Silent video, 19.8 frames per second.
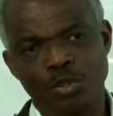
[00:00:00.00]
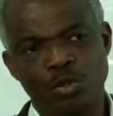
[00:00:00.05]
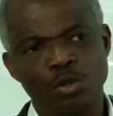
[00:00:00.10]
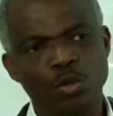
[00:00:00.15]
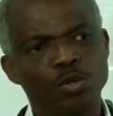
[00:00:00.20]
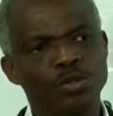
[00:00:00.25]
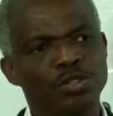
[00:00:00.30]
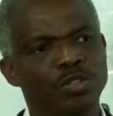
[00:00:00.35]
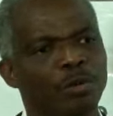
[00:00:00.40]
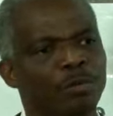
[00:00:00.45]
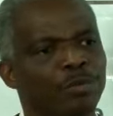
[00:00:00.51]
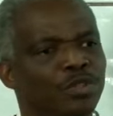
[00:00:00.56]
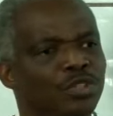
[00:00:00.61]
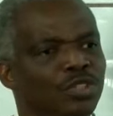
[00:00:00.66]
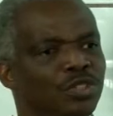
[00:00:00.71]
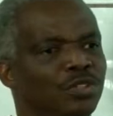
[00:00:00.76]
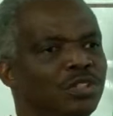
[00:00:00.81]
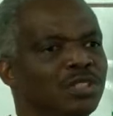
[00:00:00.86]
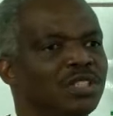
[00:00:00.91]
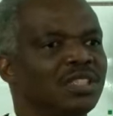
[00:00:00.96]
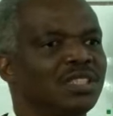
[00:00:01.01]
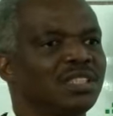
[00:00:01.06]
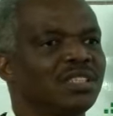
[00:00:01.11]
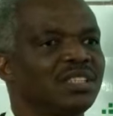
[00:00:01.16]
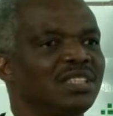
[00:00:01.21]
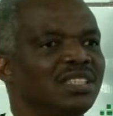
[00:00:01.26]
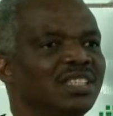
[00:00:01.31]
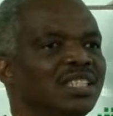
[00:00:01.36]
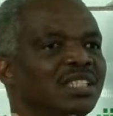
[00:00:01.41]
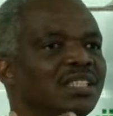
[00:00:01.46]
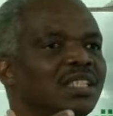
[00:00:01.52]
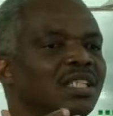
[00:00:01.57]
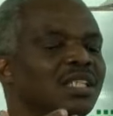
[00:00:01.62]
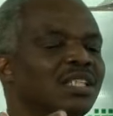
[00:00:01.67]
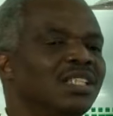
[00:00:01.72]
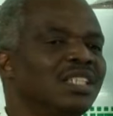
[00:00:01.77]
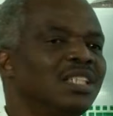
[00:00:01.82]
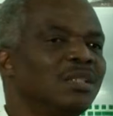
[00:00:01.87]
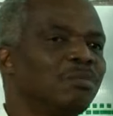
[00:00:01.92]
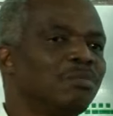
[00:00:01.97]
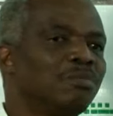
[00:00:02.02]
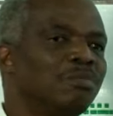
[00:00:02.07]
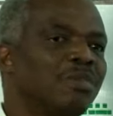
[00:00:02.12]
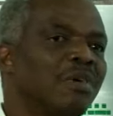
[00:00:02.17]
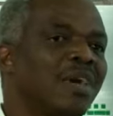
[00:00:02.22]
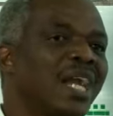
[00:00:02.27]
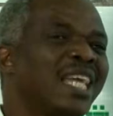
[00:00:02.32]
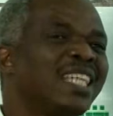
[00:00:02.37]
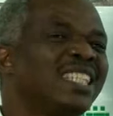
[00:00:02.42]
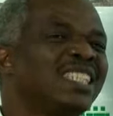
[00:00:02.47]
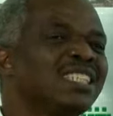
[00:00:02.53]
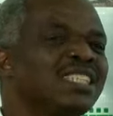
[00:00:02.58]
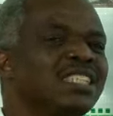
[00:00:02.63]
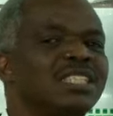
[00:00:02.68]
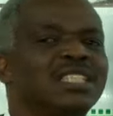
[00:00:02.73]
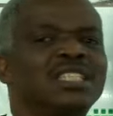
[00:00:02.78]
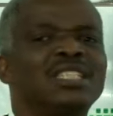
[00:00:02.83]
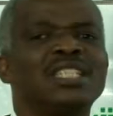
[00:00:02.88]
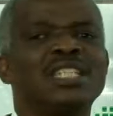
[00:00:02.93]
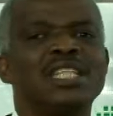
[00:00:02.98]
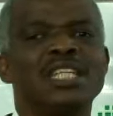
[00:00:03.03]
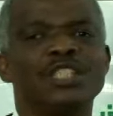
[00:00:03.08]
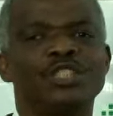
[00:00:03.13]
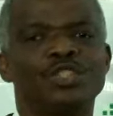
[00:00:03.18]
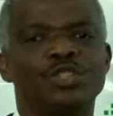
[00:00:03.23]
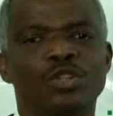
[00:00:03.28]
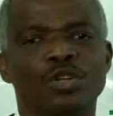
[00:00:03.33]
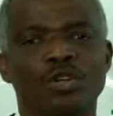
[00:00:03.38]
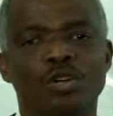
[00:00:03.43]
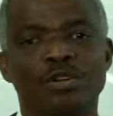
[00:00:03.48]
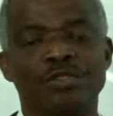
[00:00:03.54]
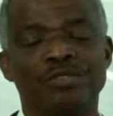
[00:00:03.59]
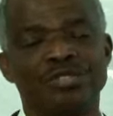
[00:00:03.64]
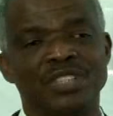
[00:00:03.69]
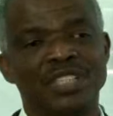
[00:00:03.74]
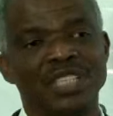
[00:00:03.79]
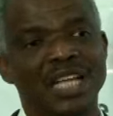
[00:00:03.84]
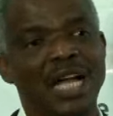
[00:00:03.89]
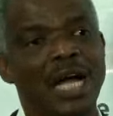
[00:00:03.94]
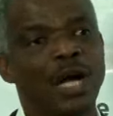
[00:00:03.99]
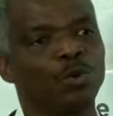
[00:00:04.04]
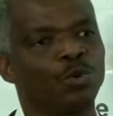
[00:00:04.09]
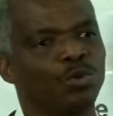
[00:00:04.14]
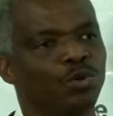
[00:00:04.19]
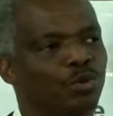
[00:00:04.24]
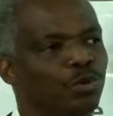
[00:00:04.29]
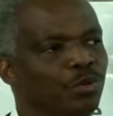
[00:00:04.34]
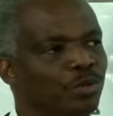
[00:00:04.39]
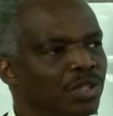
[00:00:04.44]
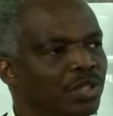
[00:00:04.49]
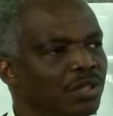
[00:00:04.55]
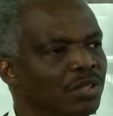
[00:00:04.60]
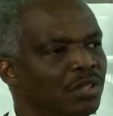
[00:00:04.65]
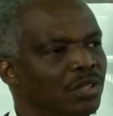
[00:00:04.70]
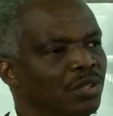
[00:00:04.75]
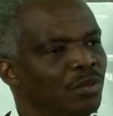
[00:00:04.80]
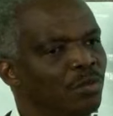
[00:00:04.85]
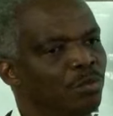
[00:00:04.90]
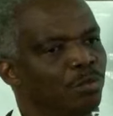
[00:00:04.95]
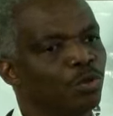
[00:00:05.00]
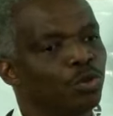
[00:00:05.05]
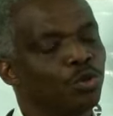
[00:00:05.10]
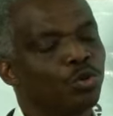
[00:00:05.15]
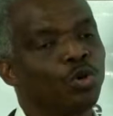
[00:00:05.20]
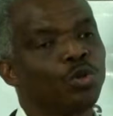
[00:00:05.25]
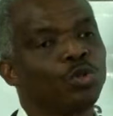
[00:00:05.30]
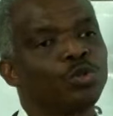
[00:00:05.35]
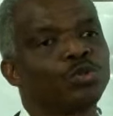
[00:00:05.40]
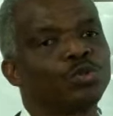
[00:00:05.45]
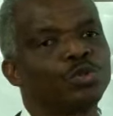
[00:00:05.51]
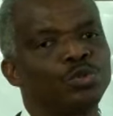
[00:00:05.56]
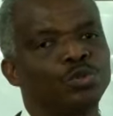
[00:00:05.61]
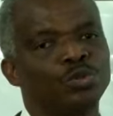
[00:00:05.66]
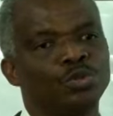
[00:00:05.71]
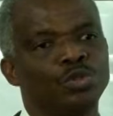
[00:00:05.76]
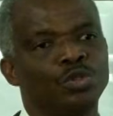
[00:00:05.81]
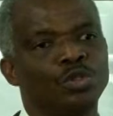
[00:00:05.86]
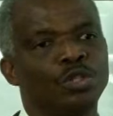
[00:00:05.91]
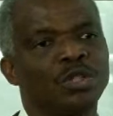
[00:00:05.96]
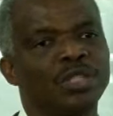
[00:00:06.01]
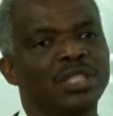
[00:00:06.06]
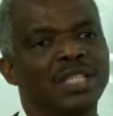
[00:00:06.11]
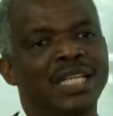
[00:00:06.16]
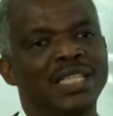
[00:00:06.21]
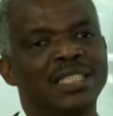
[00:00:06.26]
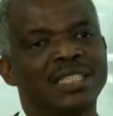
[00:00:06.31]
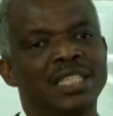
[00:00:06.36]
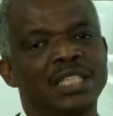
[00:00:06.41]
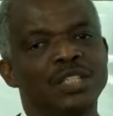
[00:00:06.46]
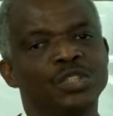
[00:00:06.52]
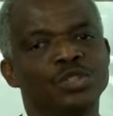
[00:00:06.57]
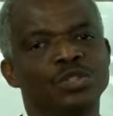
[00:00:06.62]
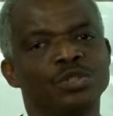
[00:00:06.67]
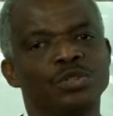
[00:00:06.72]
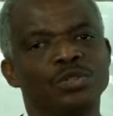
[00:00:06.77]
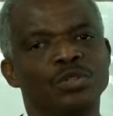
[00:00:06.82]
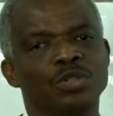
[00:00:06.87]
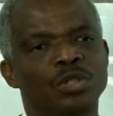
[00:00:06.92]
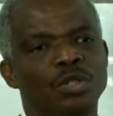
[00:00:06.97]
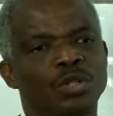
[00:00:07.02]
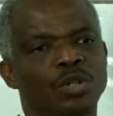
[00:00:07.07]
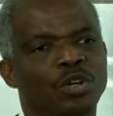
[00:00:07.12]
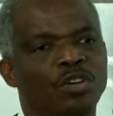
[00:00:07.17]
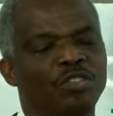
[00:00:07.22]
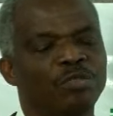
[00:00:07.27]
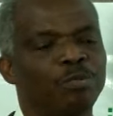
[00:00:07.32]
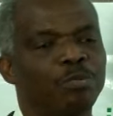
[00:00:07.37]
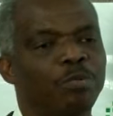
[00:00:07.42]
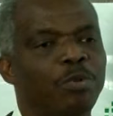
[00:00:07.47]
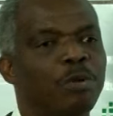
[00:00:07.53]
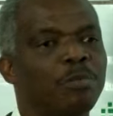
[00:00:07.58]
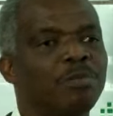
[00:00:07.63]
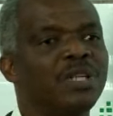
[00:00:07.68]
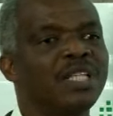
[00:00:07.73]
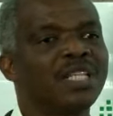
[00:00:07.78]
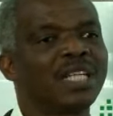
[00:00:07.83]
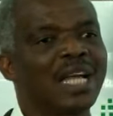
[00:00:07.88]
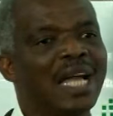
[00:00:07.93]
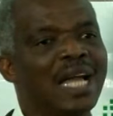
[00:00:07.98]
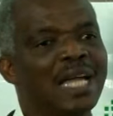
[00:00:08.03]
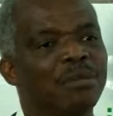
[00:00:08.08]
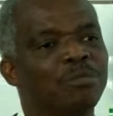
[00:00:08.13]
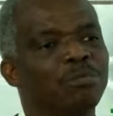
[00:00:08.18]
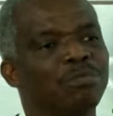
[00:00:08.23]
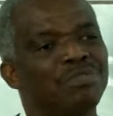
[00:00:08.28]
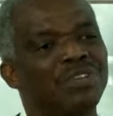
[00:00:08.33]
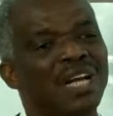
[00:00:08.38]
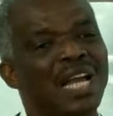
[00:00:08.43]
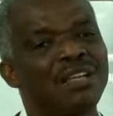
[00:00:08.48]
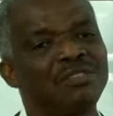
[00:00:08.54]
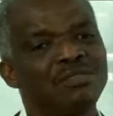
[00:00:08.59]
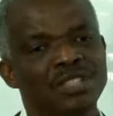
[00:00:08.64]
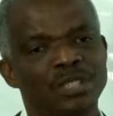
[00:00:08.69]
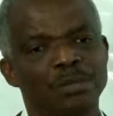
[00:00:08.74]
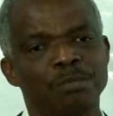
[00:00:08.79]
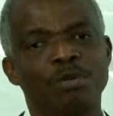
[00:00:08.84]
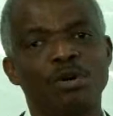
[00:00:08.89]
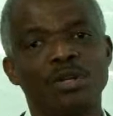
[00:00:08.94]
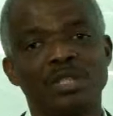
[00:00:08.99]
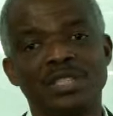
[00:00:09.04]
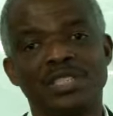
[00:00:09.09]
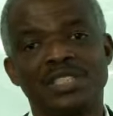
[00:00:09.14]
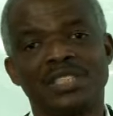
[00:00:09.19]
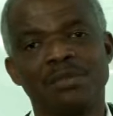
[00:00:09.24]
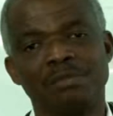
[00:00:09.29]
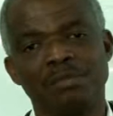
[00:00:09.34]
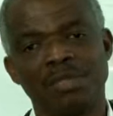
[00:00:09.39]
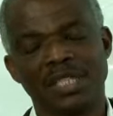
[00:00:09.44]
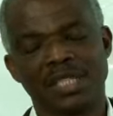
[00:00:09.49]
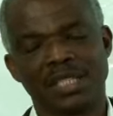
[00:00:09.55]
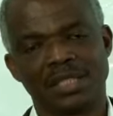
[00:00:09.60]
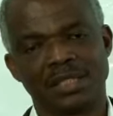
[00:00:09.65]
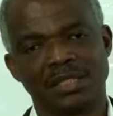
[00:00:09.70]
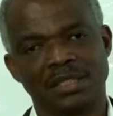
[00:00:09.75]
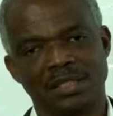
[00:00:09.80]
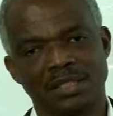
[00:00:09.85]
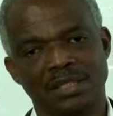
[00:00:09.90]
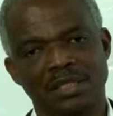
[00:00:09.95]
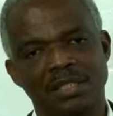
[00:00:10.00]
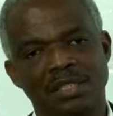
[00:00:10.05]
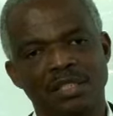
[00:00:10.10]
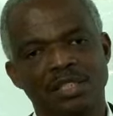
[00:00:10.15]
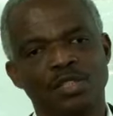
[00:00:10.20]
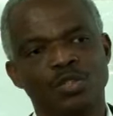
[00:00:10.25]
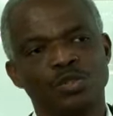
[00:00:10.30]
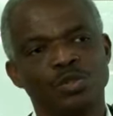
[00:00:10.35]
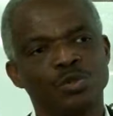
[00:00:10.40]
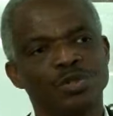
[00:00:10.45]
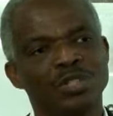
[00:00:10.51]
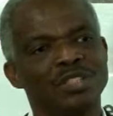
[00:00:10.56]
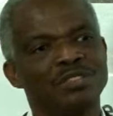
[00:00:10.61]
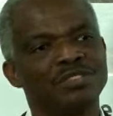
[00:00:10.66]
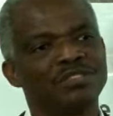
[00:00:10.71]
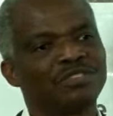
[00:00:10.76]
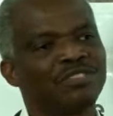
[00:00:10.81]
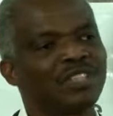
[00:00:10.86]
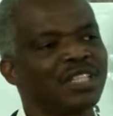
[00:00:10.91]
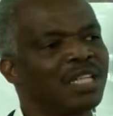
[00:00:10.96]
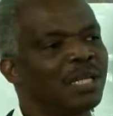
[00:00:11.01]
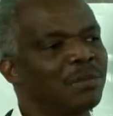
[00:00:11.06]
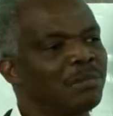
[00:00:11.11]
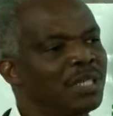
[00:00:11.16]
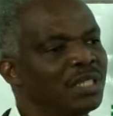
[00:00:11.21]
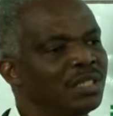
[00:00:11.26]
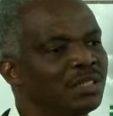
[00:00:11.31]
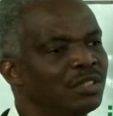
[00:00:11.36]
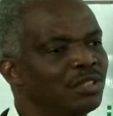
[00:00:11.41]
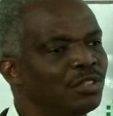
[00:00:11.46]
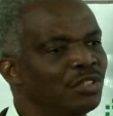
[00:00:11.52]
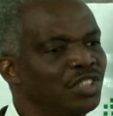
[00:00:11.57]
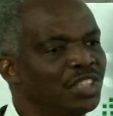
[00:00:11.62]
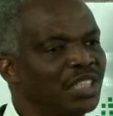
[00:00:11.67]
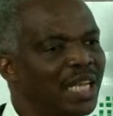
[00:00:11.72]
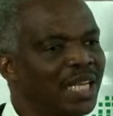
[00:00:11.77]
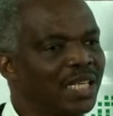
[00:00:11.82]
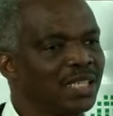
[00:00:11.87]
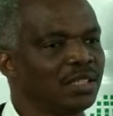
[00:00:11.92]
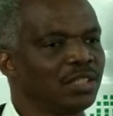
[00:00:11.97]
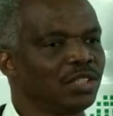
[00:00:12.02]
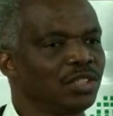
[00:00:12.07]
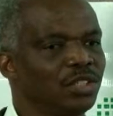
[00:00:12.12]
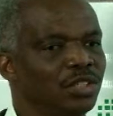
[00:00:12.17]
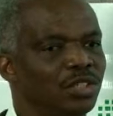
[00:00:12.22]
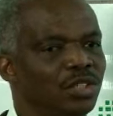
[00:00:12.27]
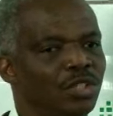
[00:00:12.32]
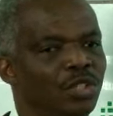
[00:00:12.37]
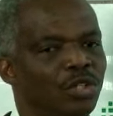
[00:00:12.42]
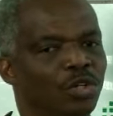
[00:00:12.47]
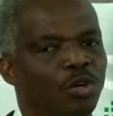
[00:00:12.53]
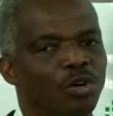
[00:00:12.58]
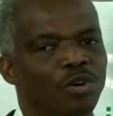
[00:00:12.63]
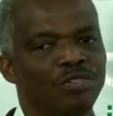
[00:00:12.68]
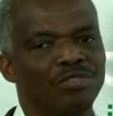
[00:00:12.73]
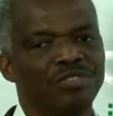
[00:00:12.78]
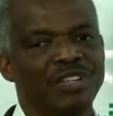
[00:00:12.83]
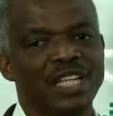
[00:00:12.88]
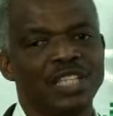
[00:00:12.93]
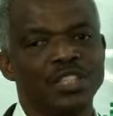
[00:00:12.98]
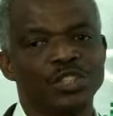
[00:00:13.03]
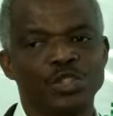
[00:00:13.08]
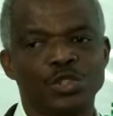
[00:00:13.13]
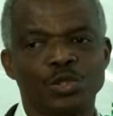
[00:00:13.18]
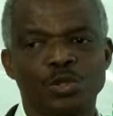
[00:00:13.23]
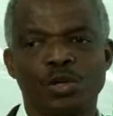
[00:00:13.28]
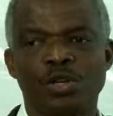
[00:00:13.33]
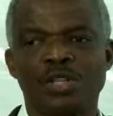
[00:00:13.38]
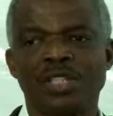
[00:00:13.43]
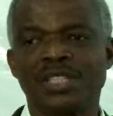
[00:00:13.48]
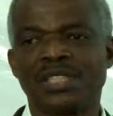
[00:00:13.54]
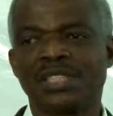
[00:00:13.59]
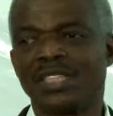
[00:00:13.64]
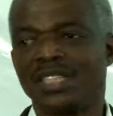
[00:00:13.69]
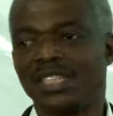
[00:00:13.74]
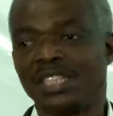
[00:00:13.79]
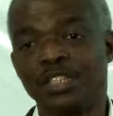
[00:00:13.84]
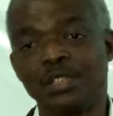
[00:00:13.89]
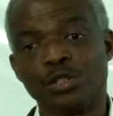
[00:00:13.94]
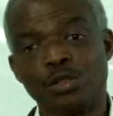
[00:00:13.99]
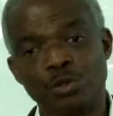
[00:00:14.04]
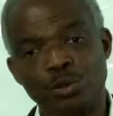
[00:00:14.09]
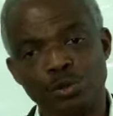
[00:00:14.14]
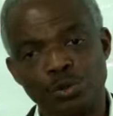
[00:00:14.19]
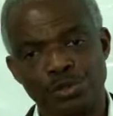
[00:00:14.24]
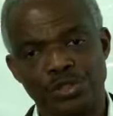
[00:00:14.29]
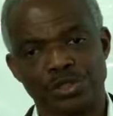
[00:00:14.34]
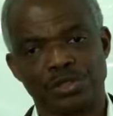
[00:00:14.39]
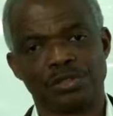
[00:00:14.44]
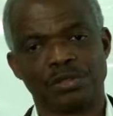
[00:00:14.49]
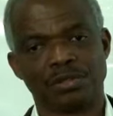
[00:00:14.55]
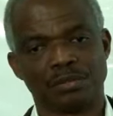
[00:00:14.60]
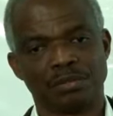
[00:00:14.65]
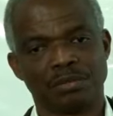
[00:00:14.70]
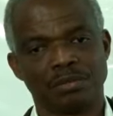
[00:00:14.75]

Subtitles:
growth opportunities, the brightening nature of the outlook, but also to draw the attention of public and private policymakers to the fundamental challenge of ensuring inclusion.